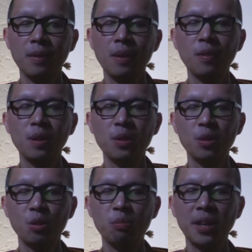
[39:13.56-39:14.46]
If there's
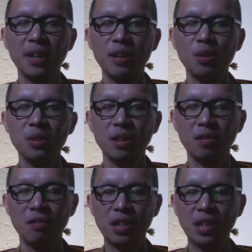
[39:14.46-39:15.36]
no pain, no
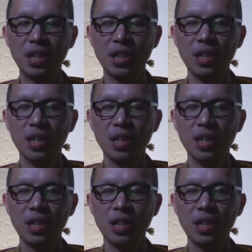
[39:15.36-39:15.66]
suffering,